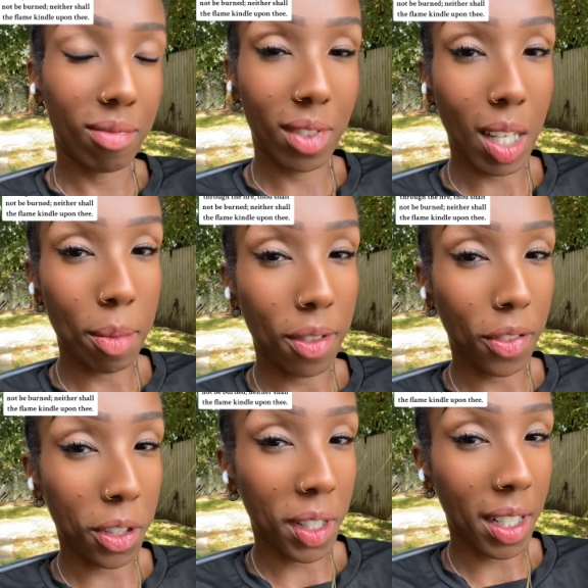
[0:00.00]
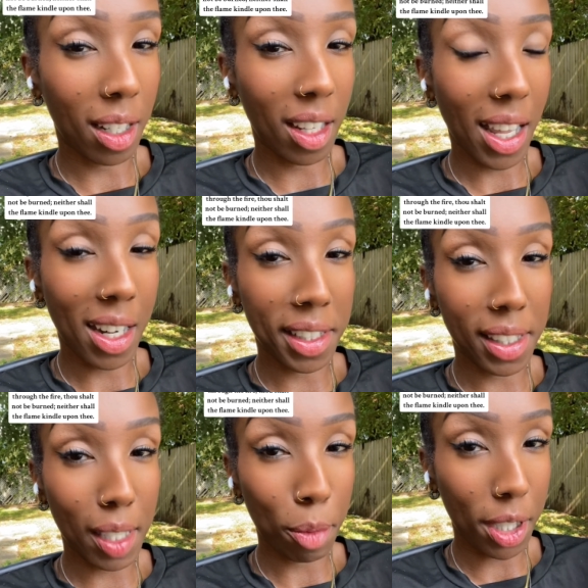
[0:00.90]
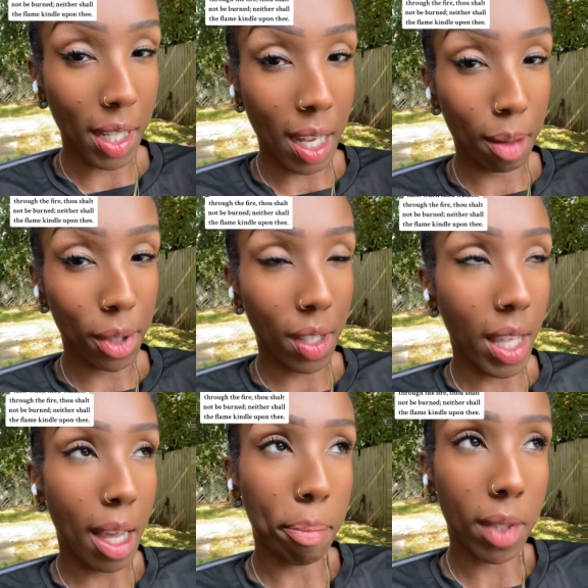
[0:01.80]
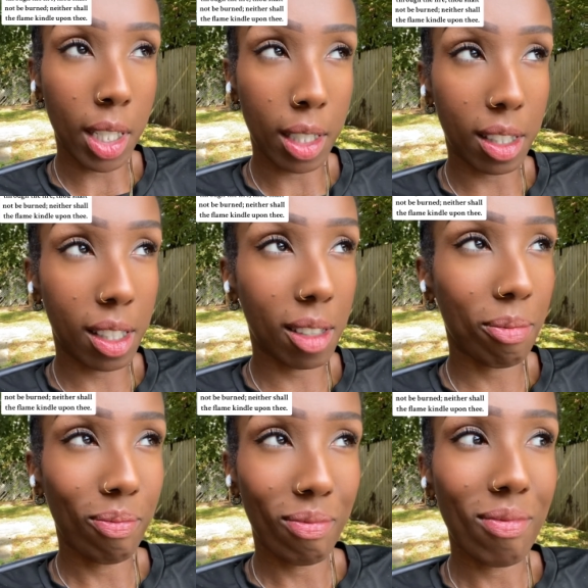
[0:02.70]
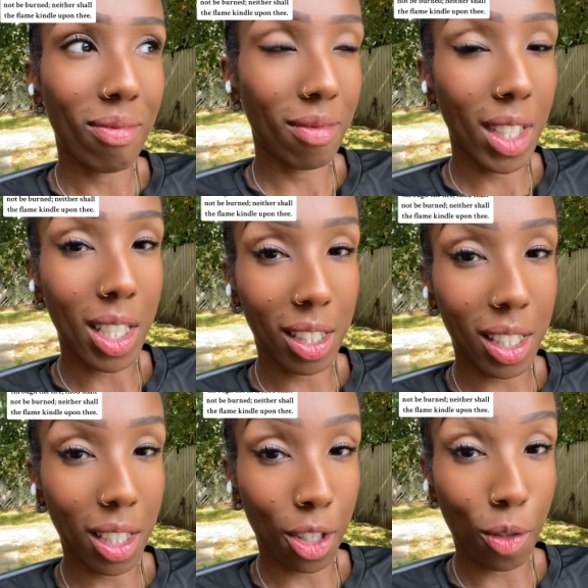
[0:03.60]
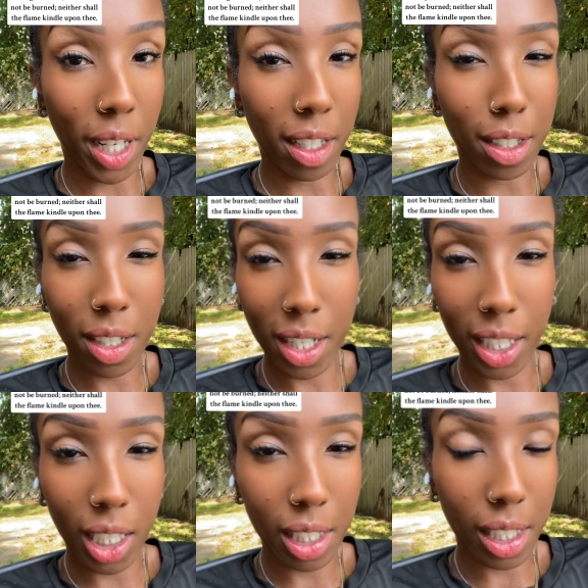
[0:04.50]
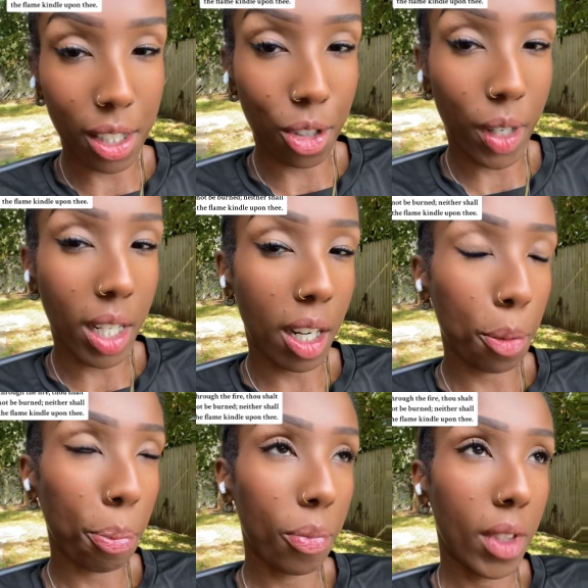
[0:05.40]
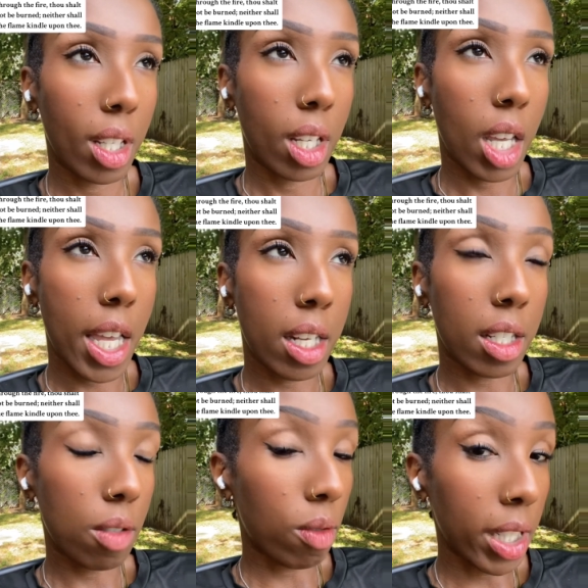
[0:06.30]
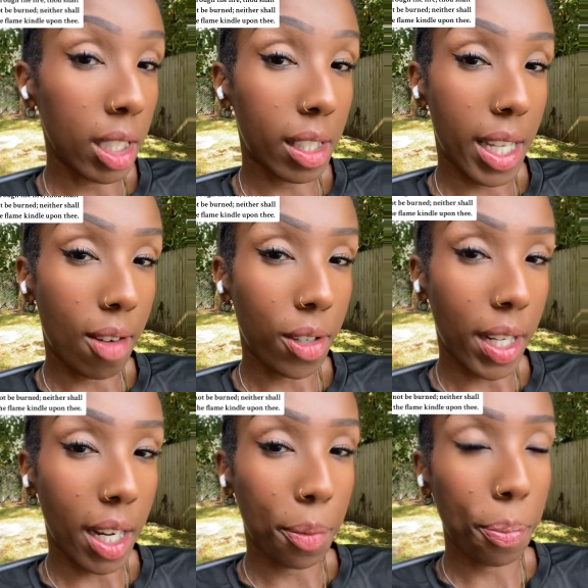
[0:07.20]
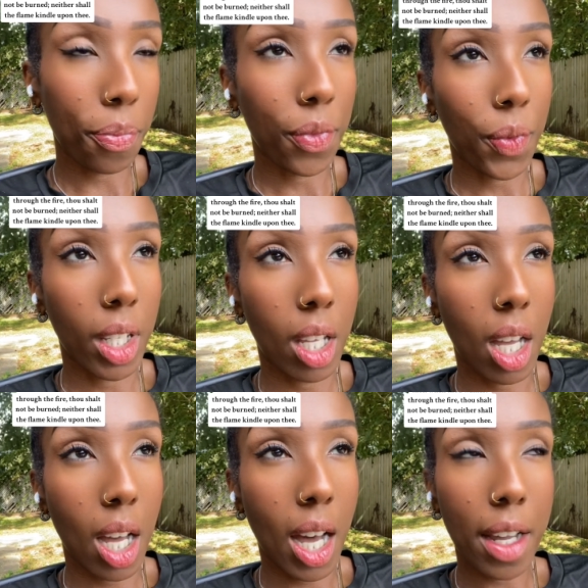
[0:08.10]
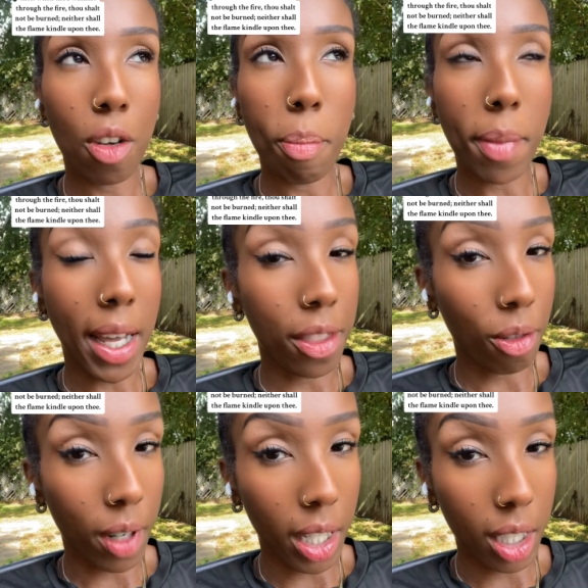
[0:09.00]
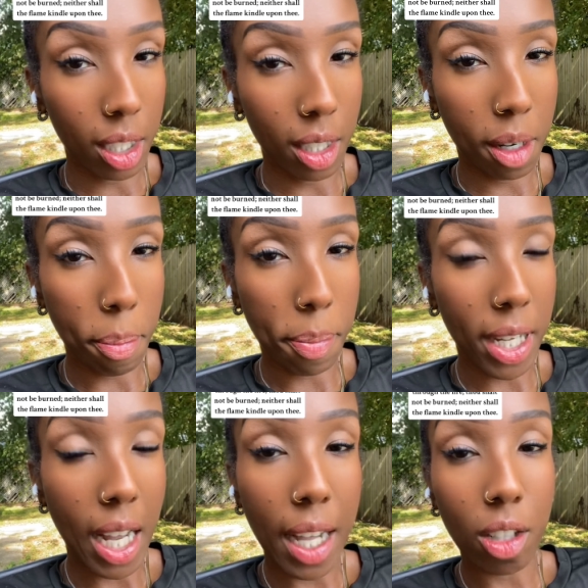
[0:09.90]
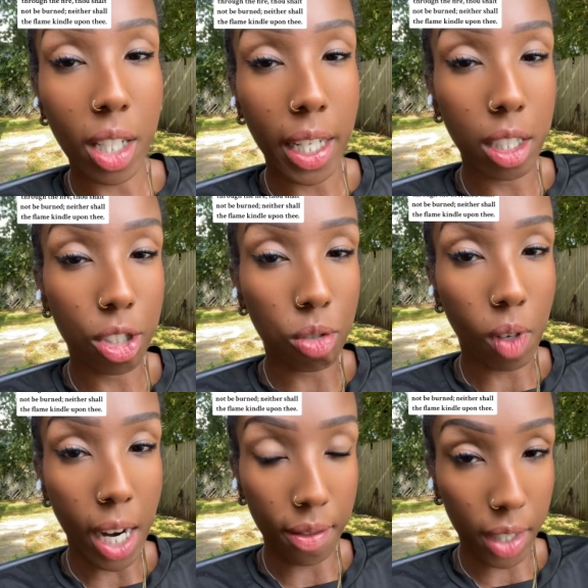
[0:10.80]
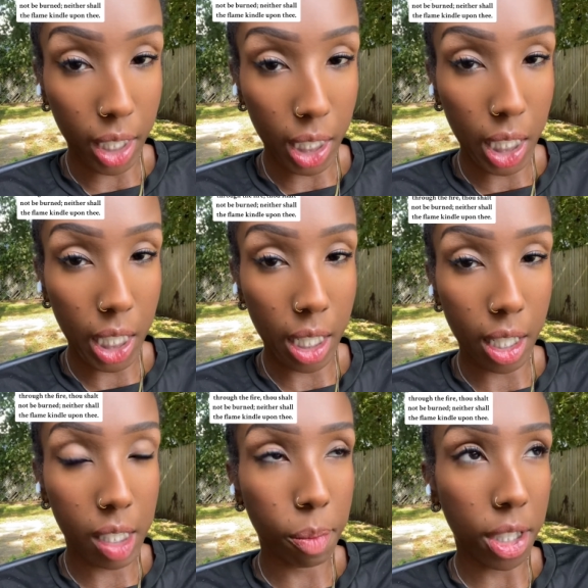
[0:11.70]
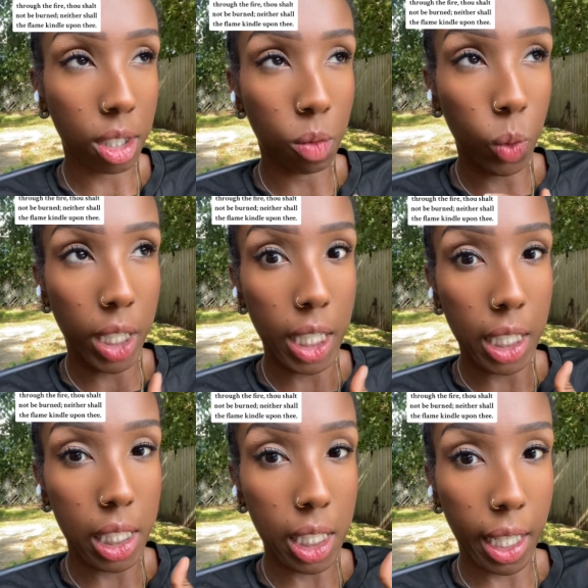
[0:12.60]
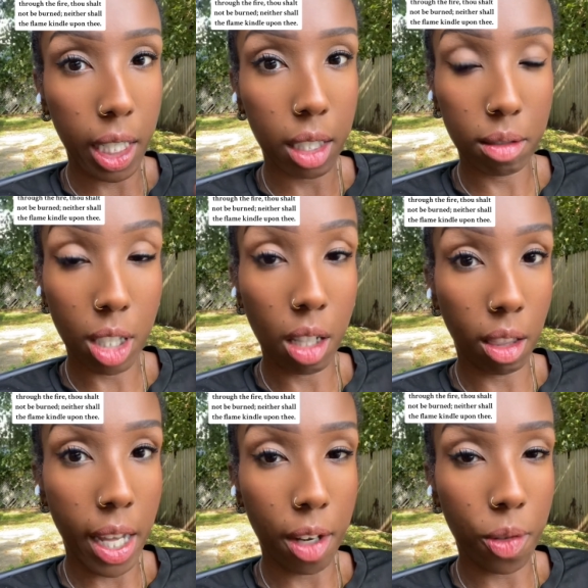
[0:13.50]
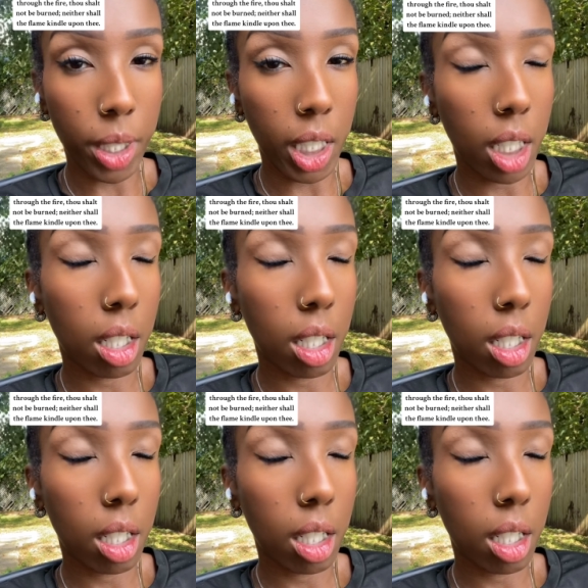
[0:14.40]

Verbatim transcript: I'm in Florida and it's summertime, so that means it's gonna rain. It's hurricane season right now, and it rains every day. I don't mind the rain, but I don't like driving in it, especially when it's like a lot of rain.